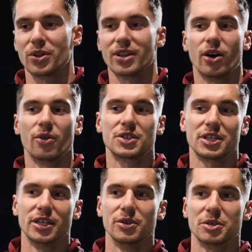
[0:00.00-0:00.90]
Well,
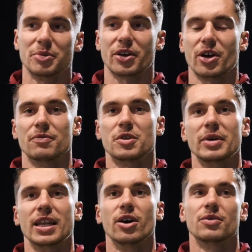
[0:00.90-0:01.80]
obviously you lose a bit of
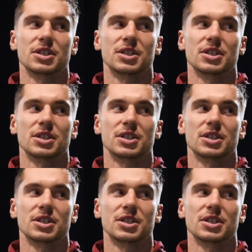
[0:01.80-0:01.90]
comfortability.